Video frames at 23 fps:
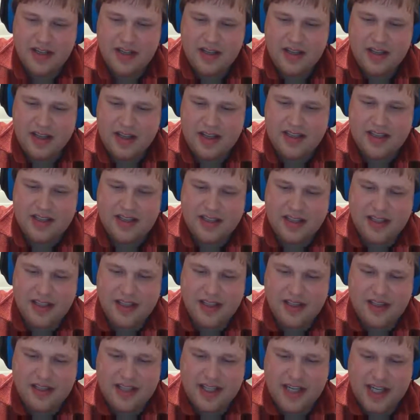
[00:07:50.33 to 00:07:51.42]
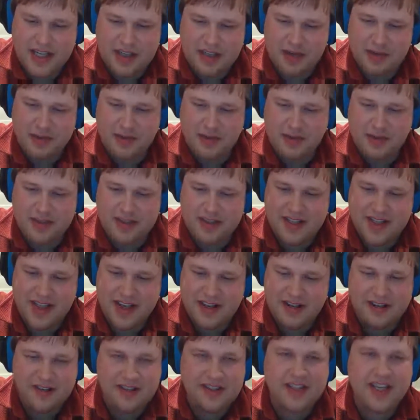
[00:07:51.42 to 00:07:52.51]
Ghastly and terrible was
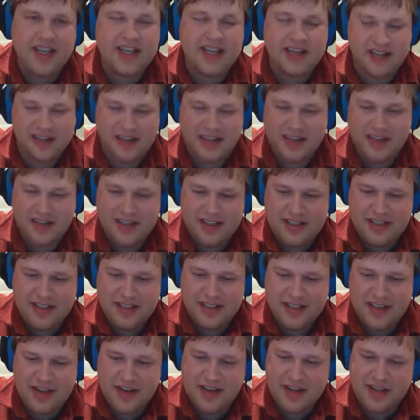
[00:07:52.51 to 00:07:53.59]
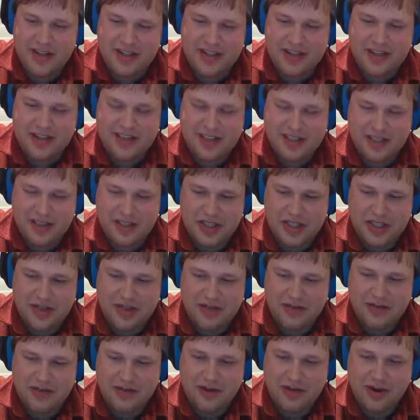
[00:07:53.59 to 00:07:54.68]
that dead, stairless
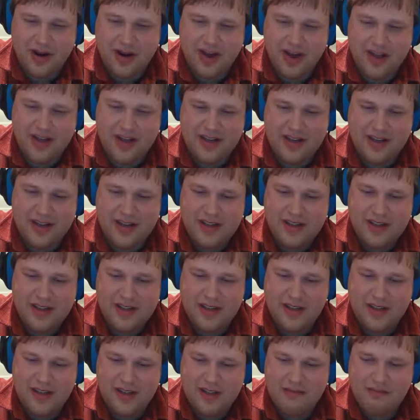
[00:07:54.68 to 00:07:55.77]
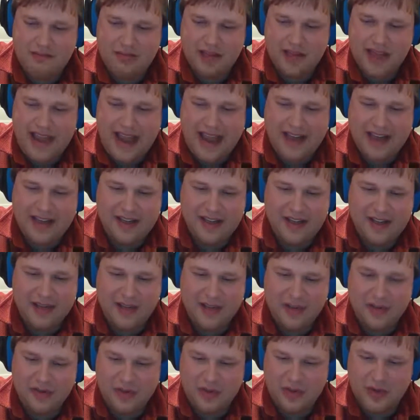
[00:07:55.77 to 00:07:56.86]
cylinder of rock, black,
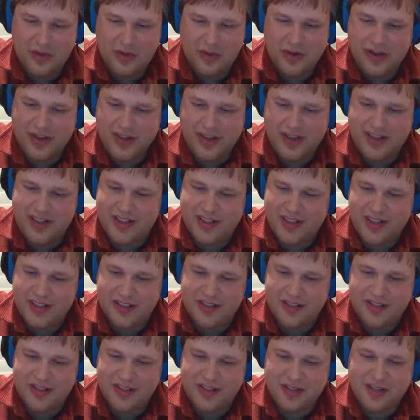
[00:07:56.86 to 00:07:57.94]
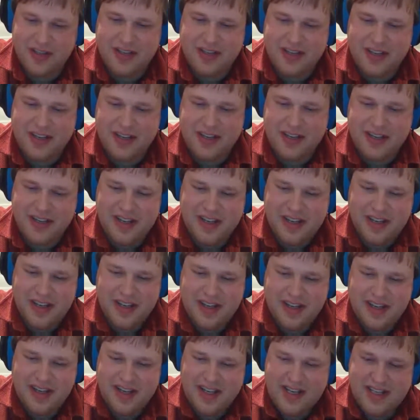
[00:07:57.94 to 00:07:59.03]
ruined, and deserted,
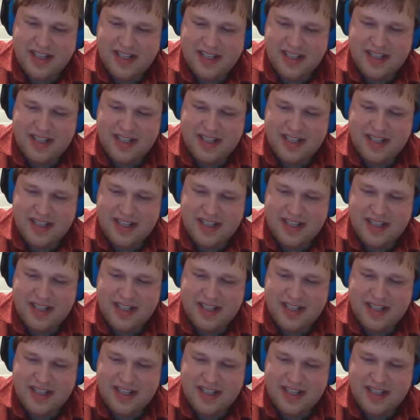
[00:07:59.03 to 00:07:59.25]
and